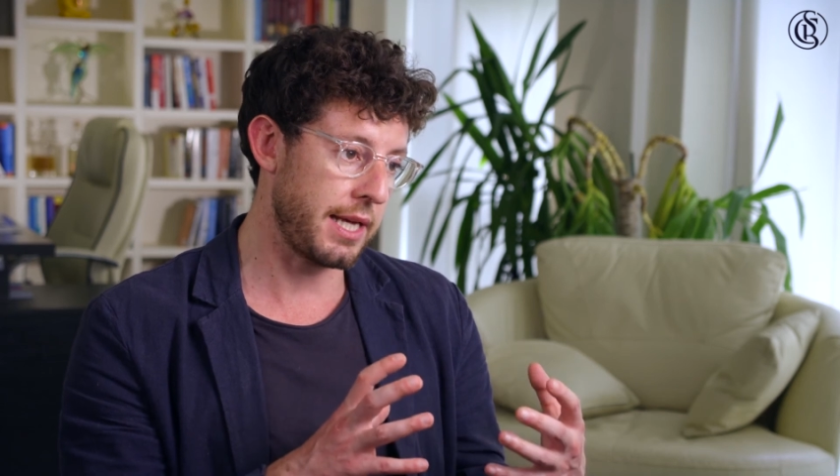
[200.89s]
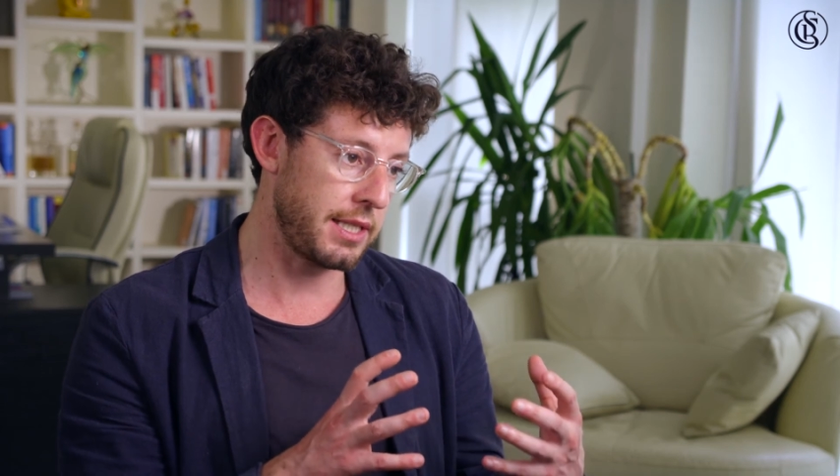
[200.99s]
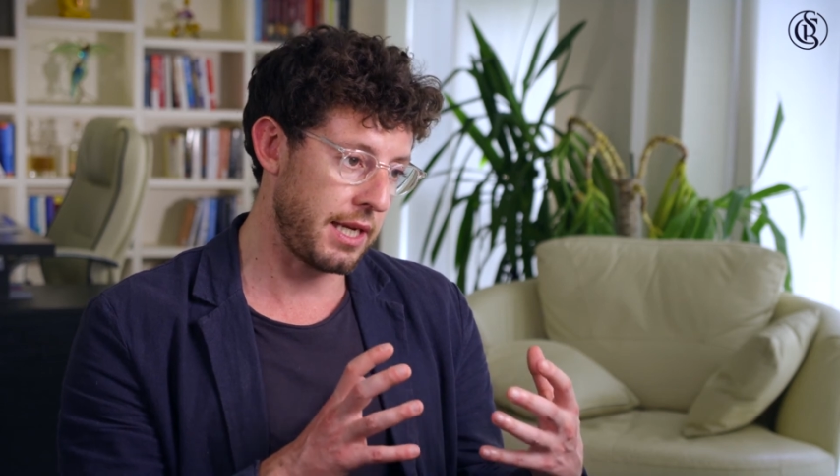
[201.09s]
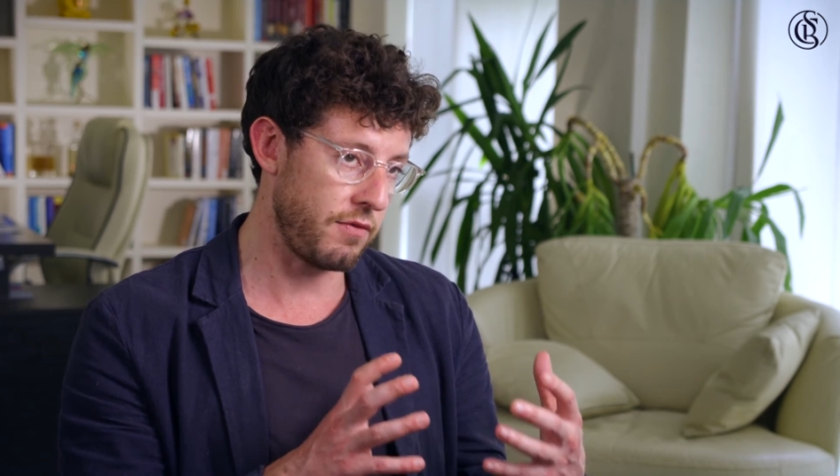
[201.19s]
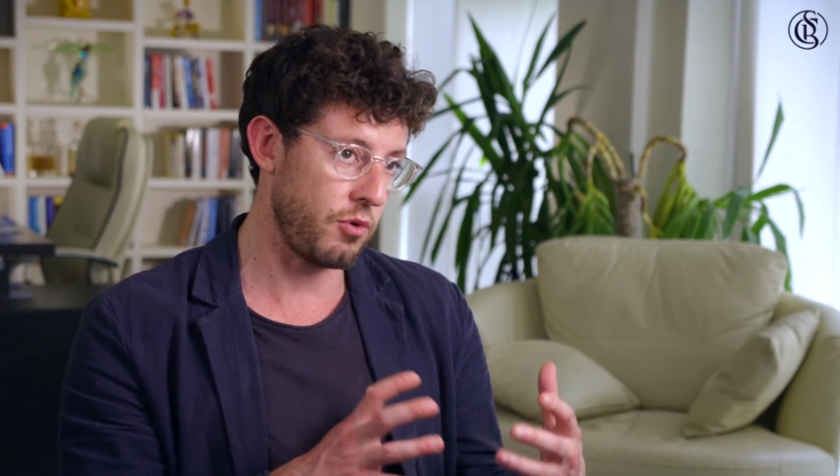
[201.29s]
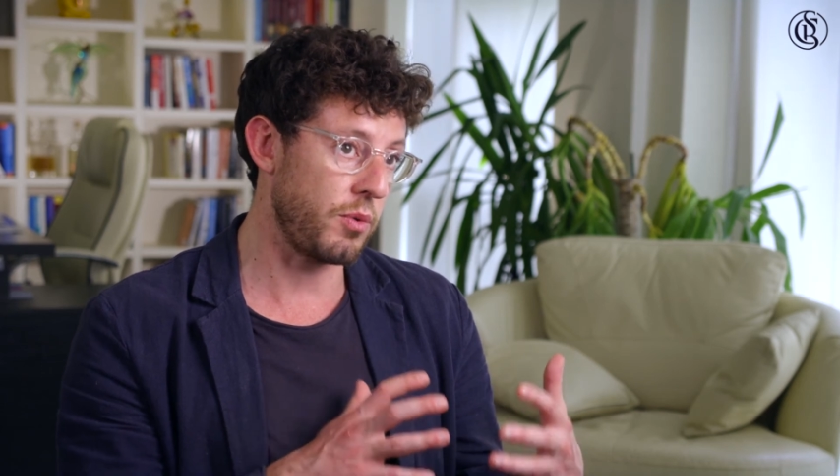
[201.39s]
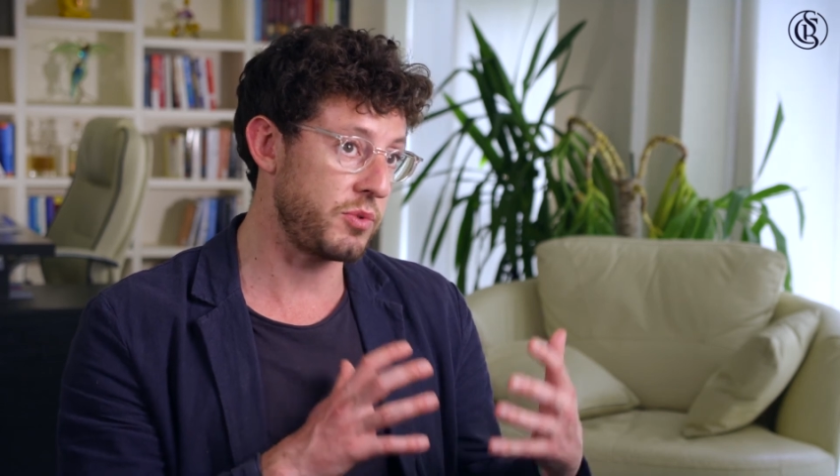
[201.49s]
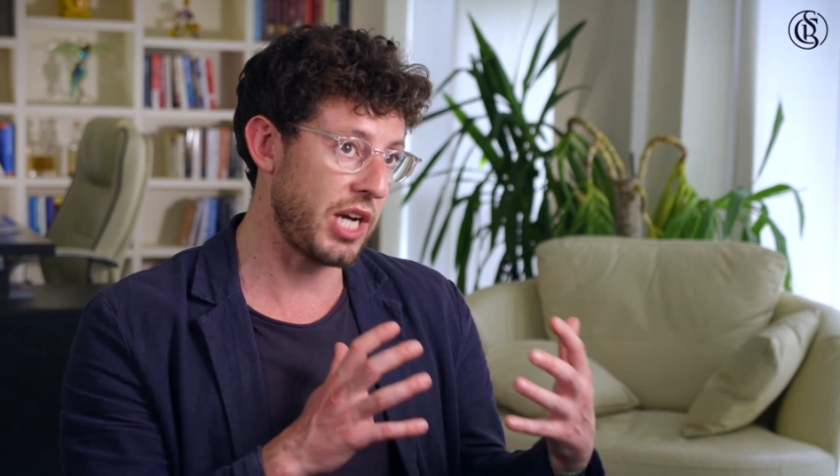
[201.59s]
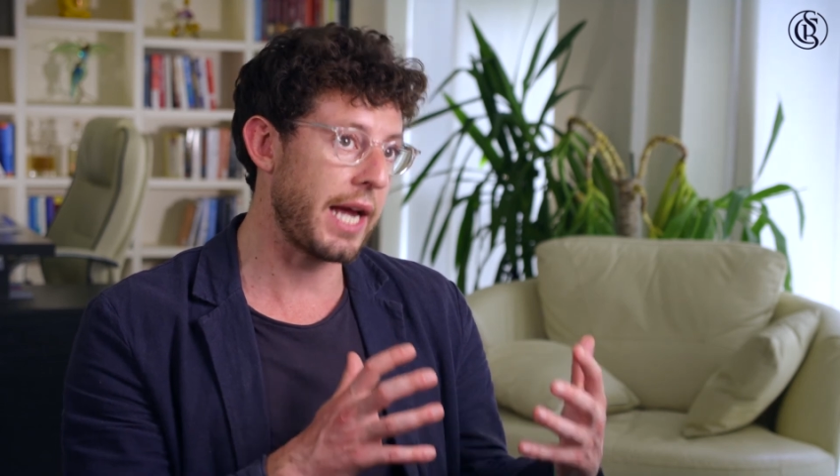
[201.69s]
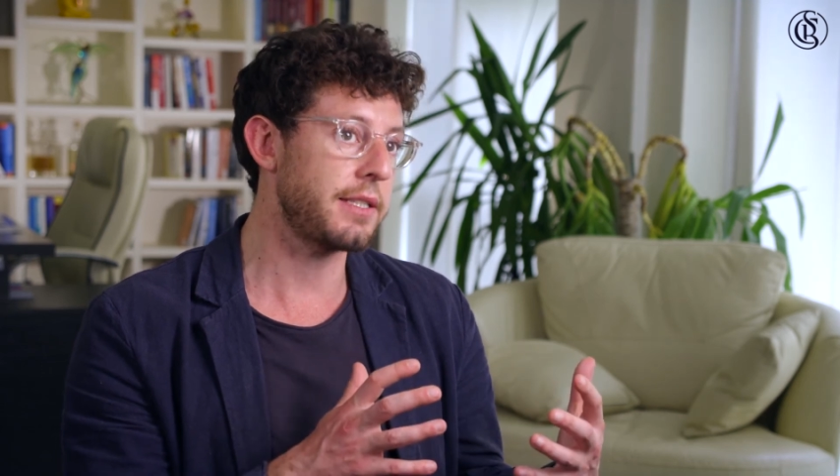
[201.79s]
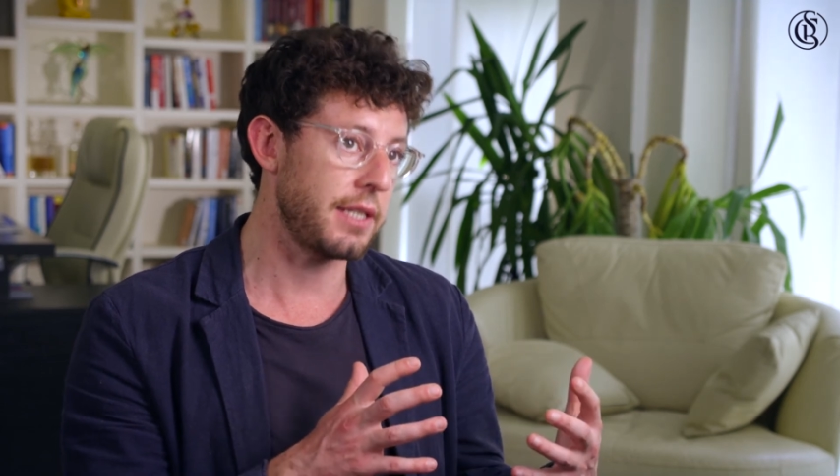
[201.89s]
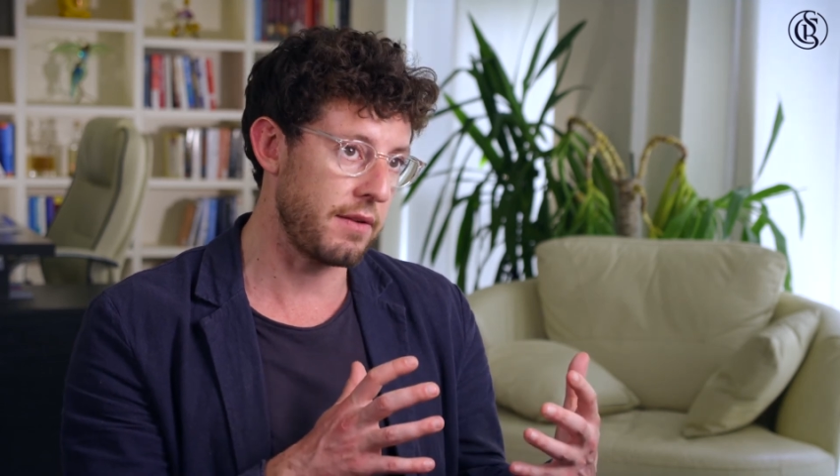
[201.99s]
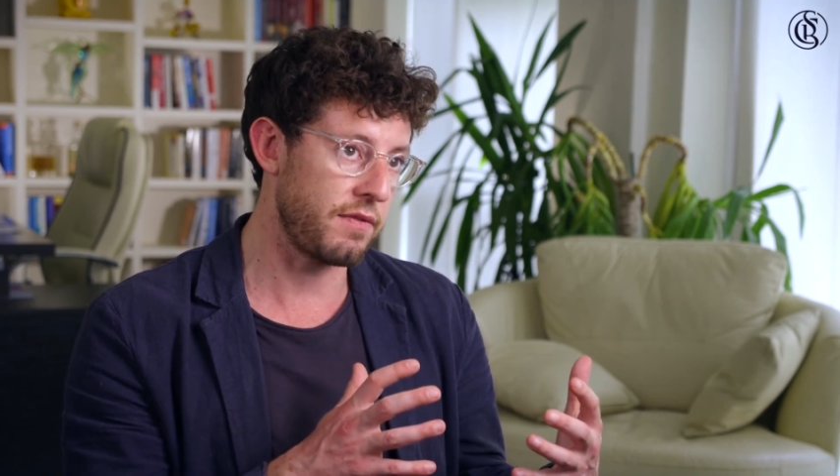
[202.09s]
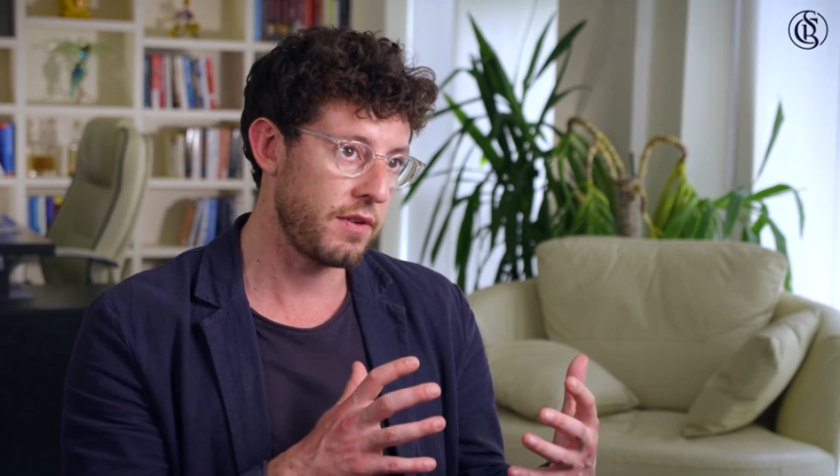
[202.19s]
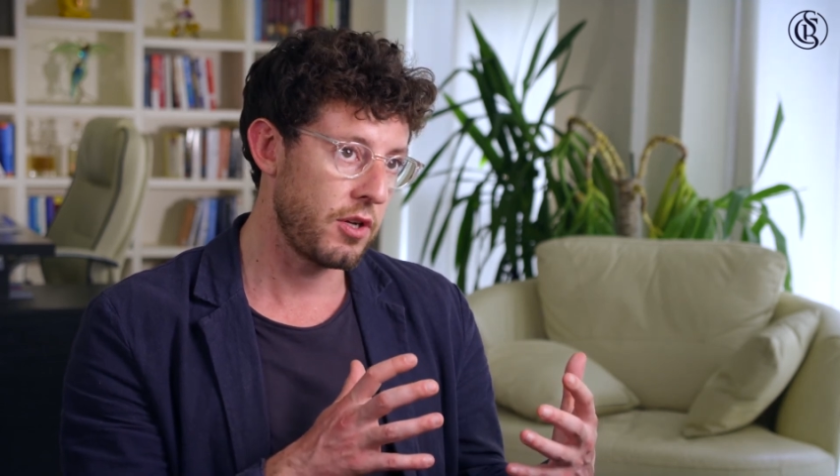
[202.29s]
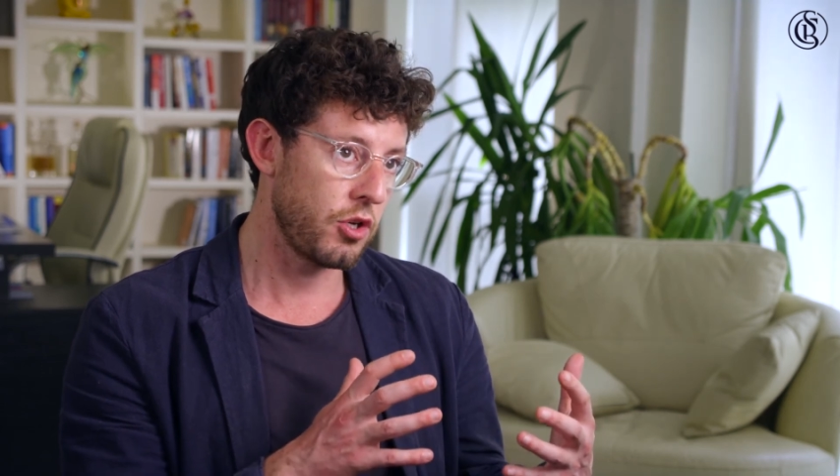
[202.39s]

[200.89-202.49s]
to give you objective,